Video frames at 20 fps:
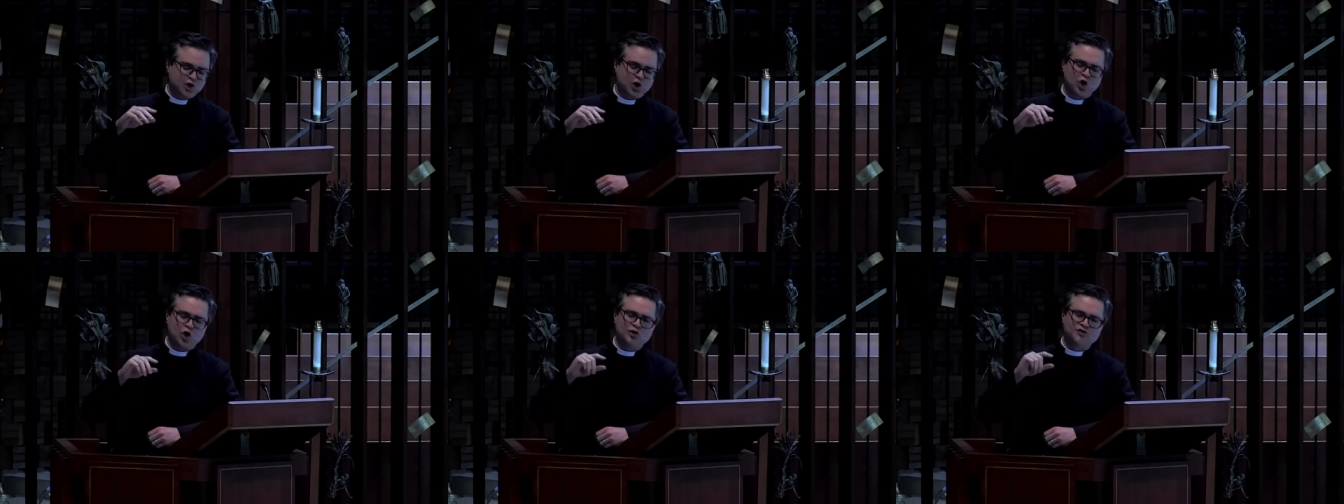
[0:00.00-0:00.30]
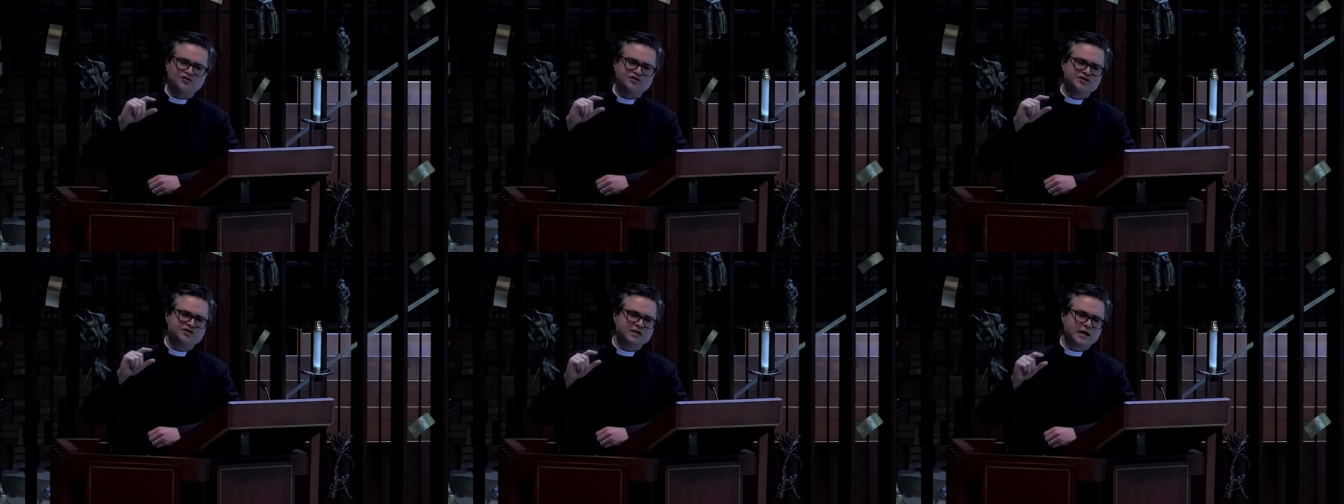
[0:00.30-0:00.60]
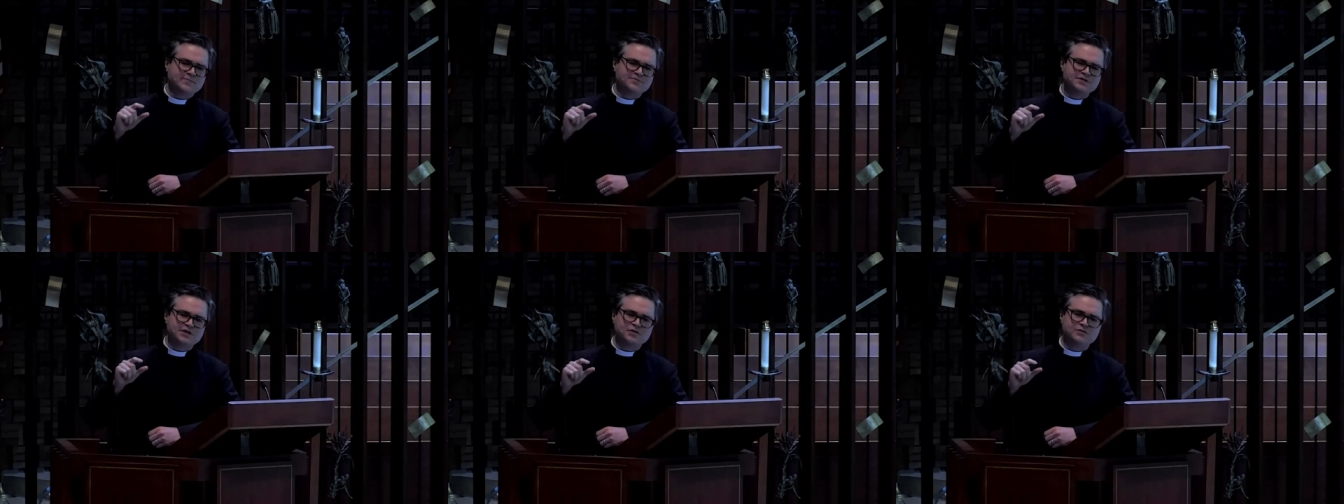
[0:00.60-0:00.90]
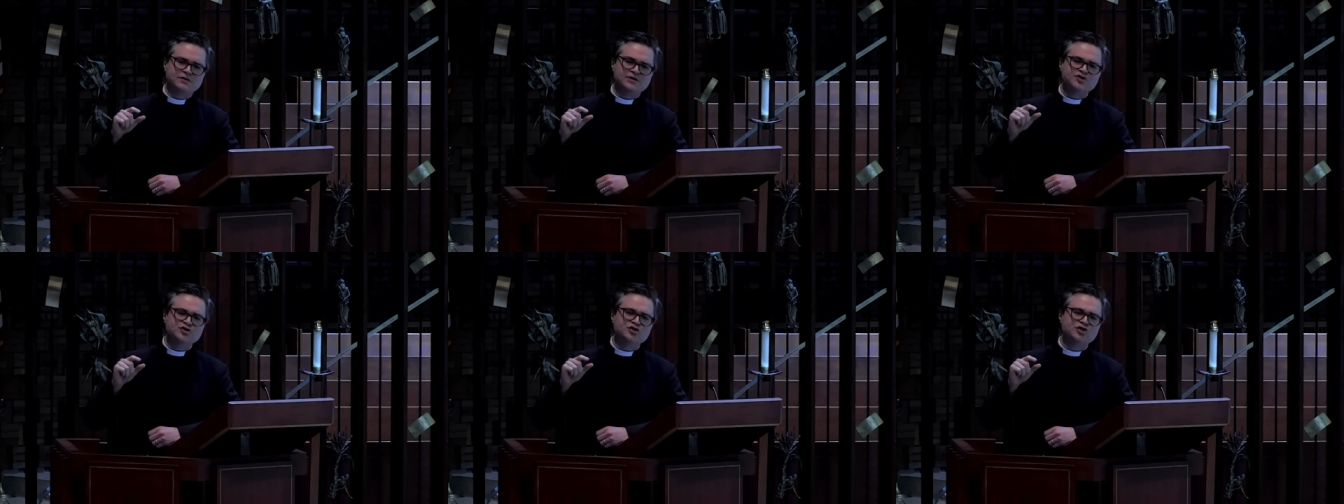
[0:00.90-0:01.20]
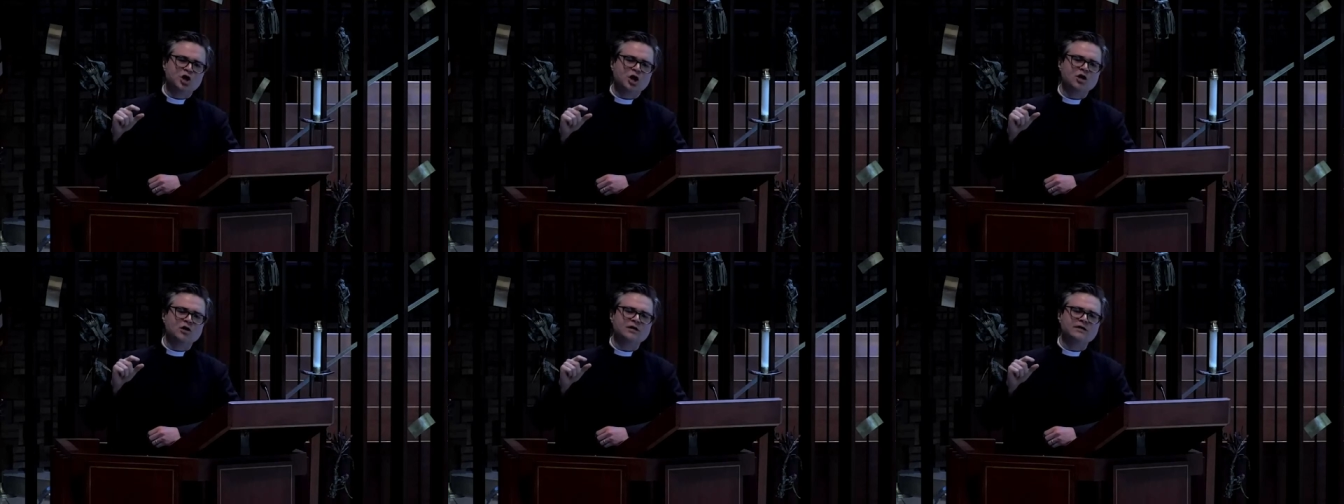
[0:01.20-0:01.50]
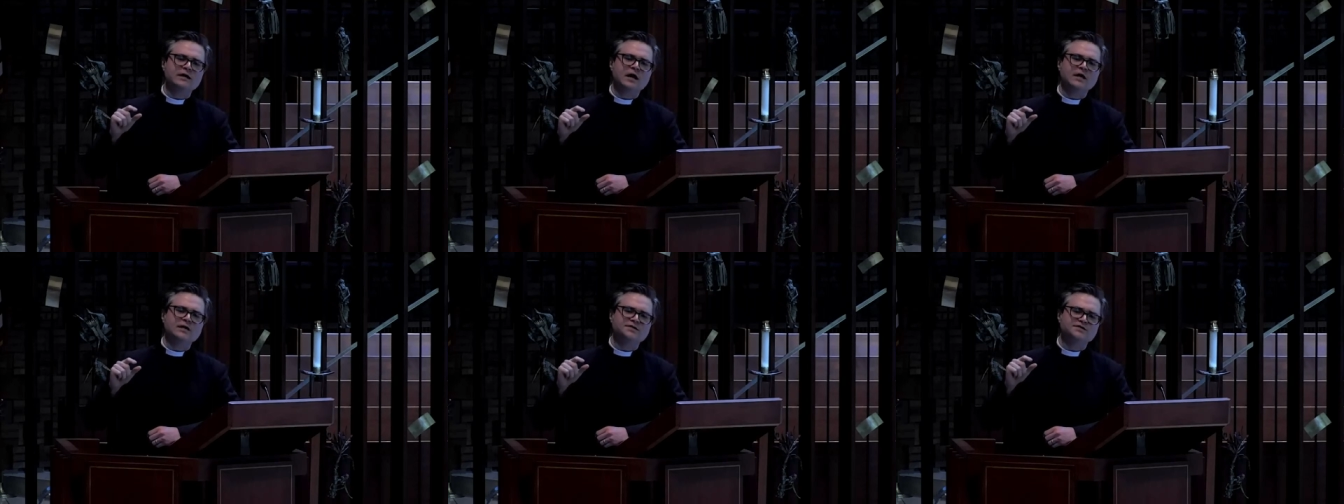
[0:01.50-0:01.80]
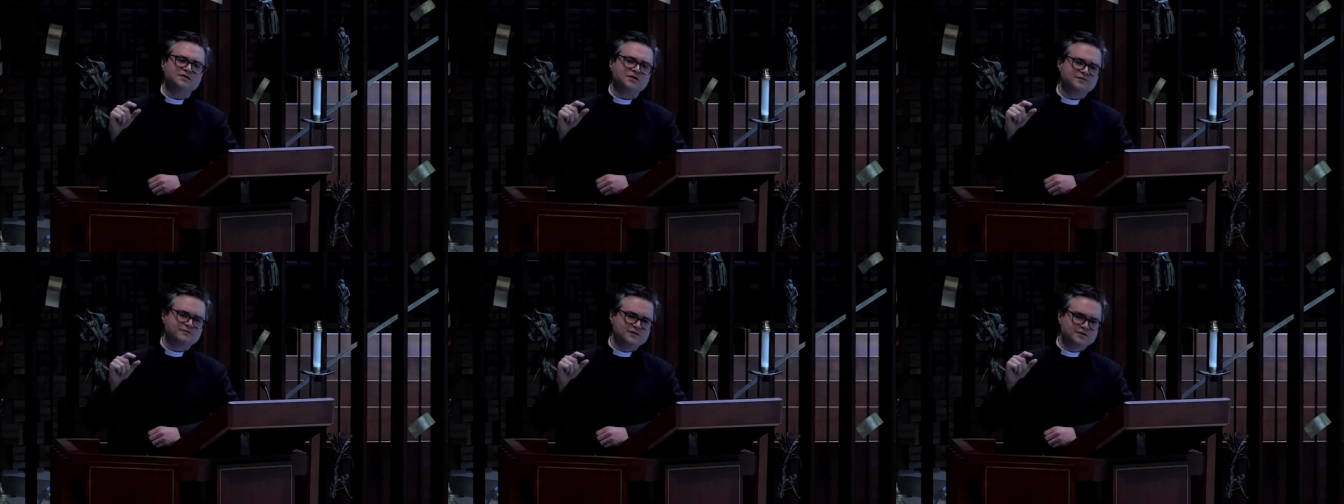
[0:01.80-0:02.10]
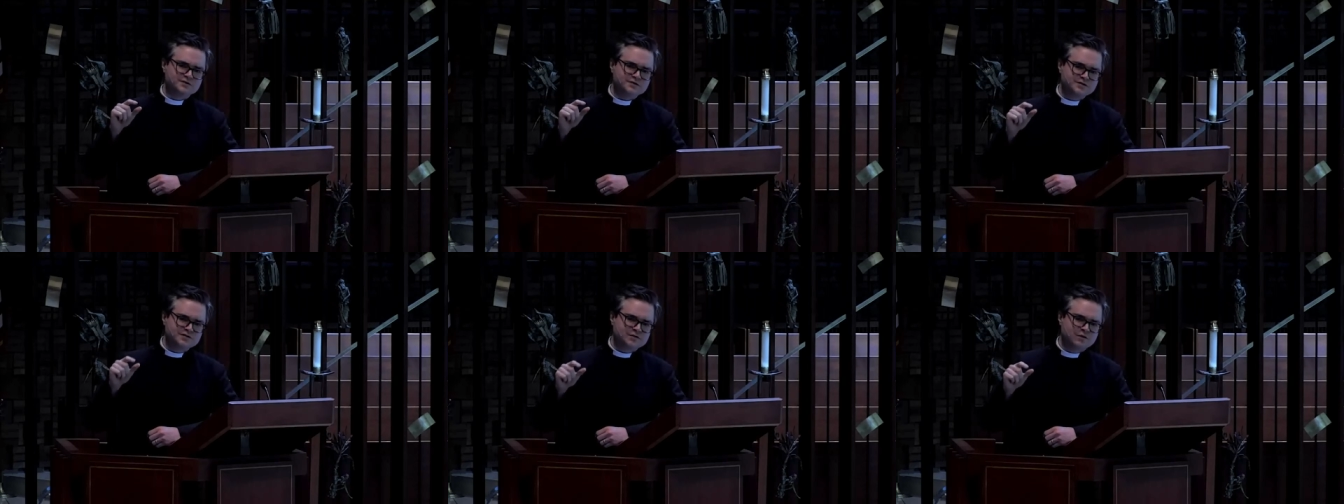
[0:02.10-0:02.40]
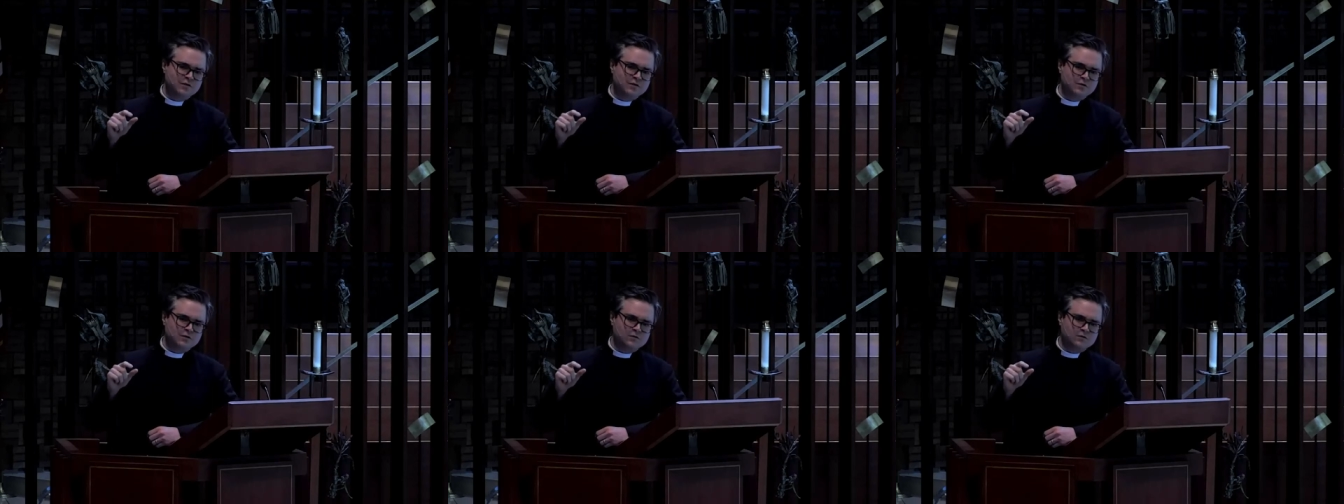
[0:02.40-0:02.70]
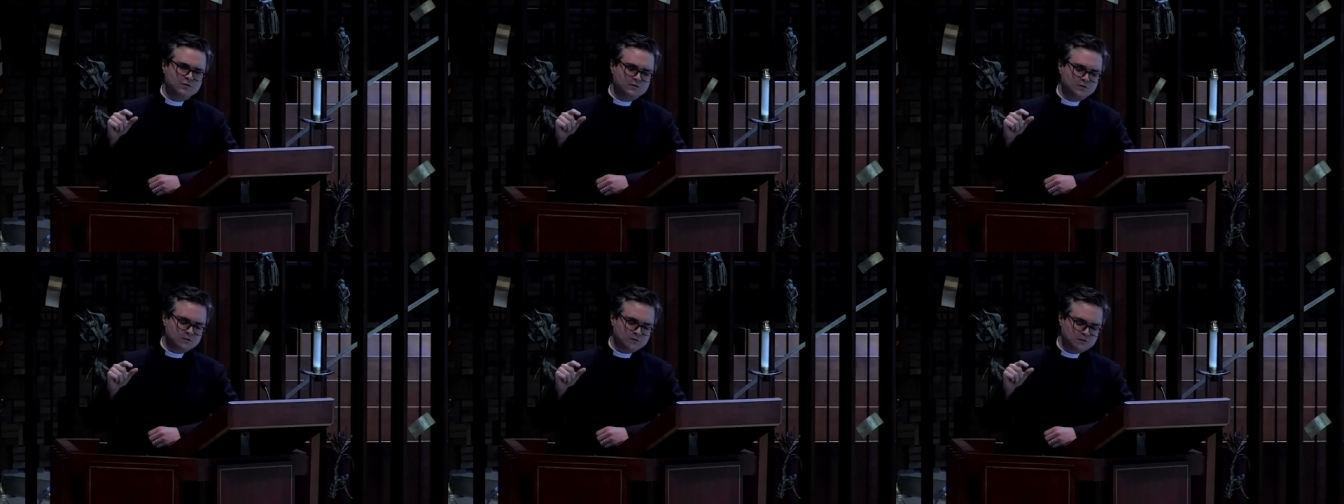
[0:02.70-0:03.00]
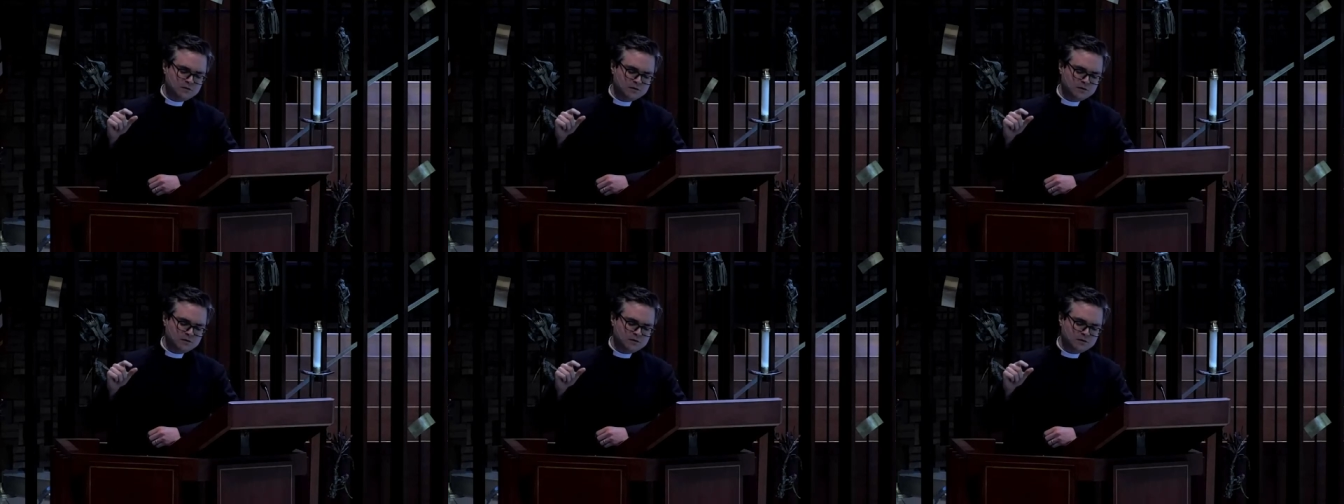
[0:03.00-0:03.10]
all subsequent dark nights of the soul